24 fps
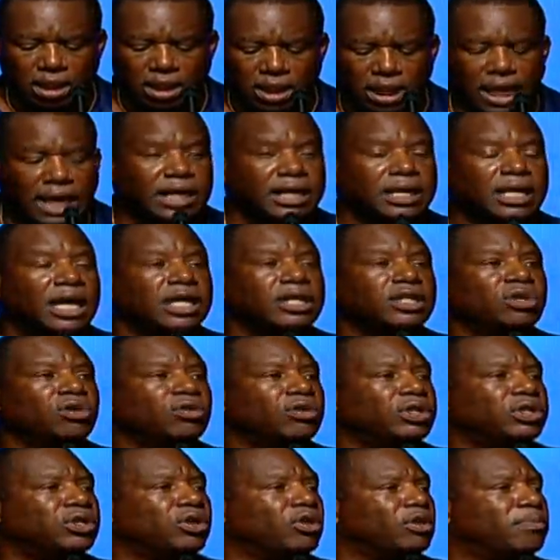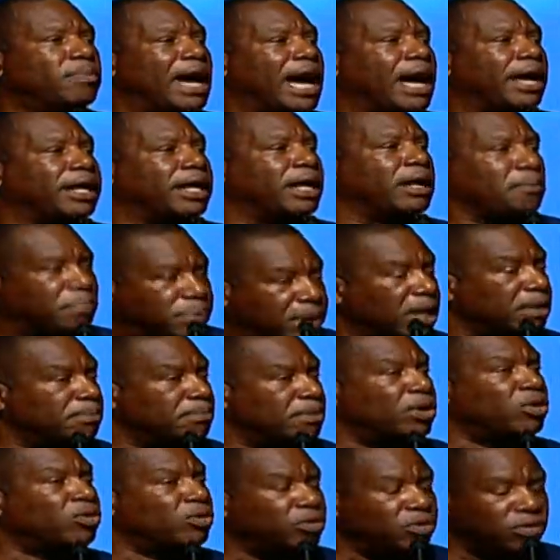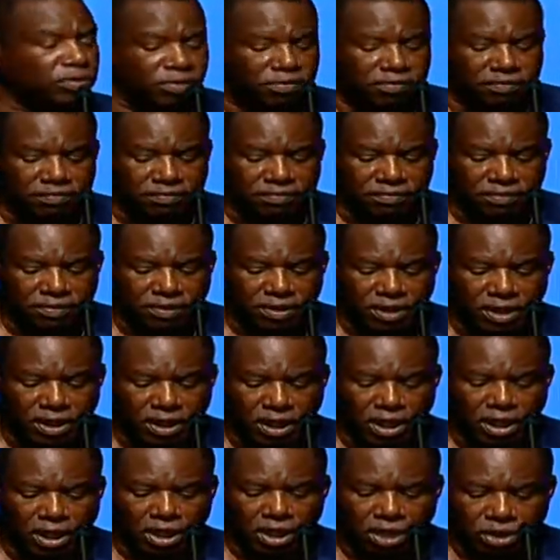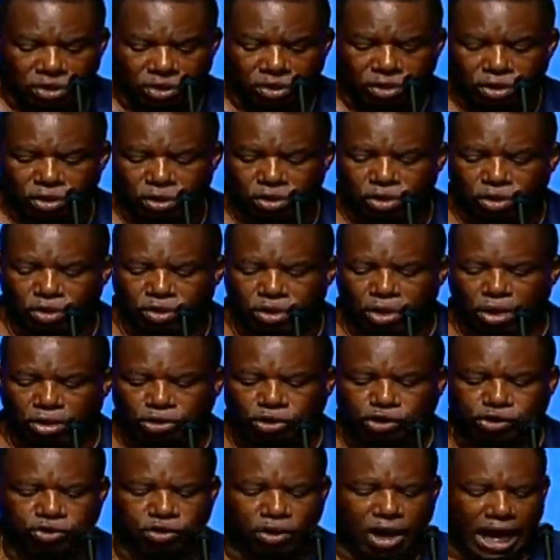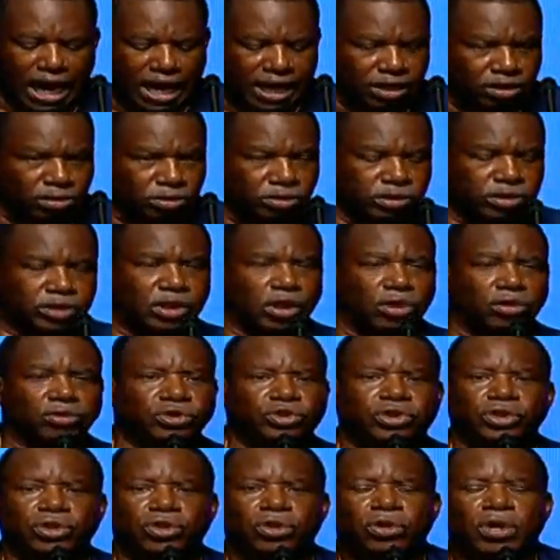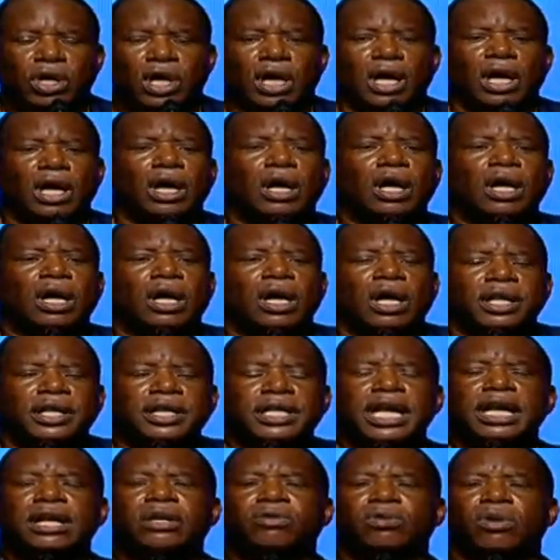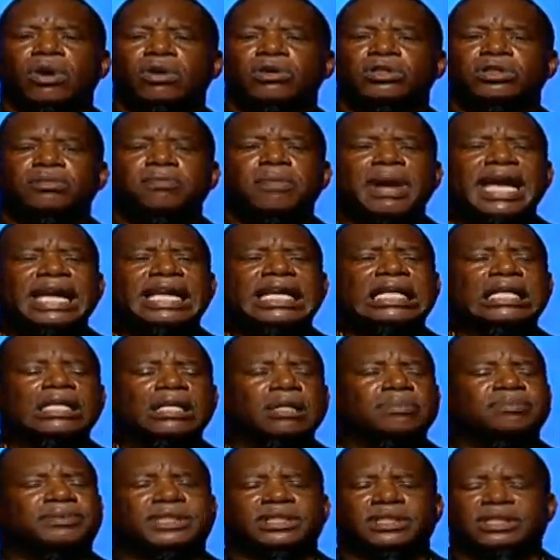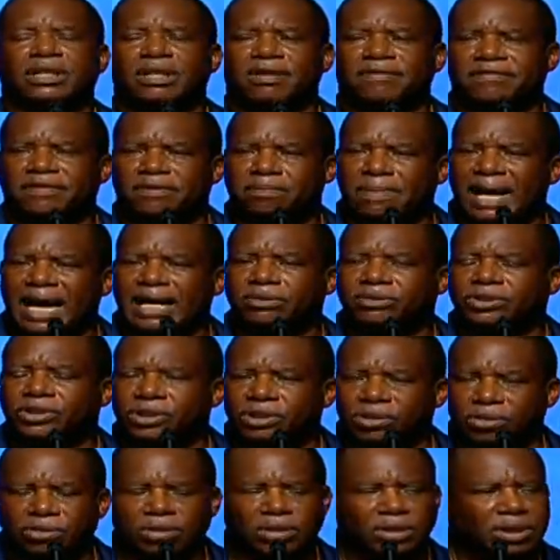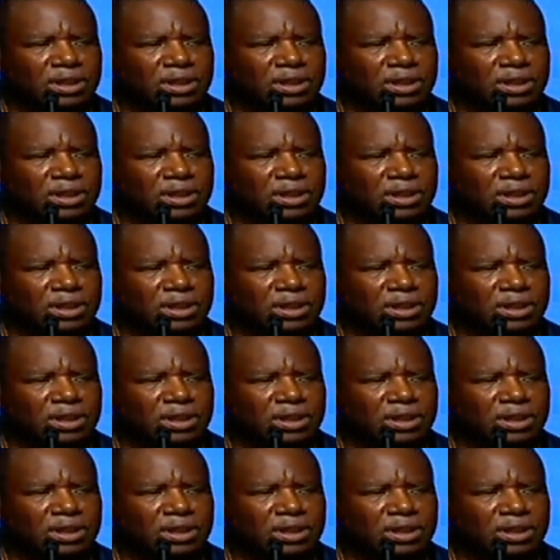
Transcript: Ain't nothing you can do about it but move. You, you, you know trials, don't you? Uh, Negroes making up stuff about you,